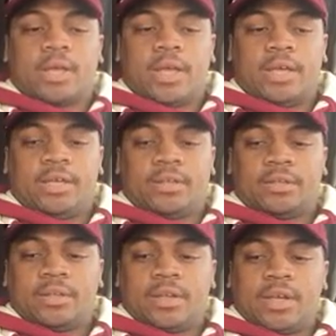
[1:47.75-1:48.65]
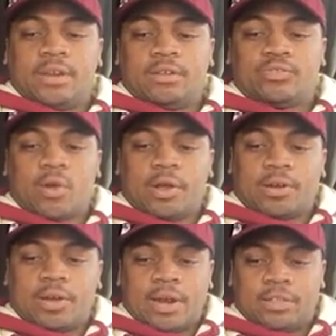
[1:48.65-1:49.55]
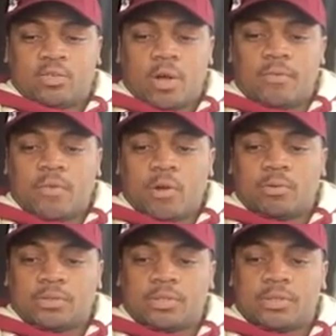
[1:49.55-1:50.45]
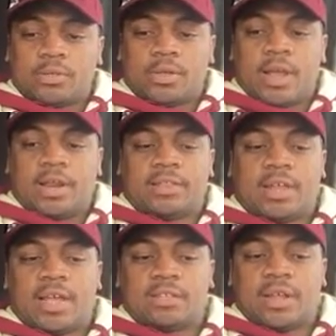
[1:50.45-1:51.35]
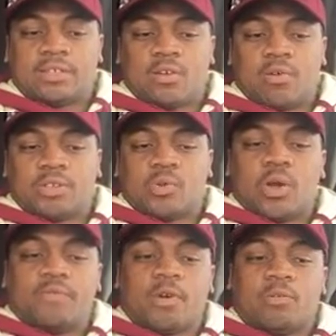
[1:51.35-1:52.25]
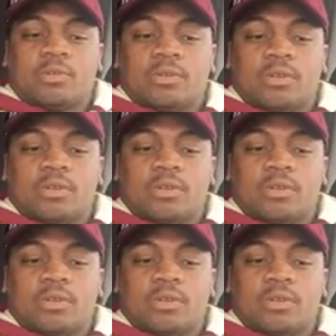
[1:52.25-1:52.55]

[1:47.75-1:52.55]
the truck, like the 12 volts, anything that's going to 12 volt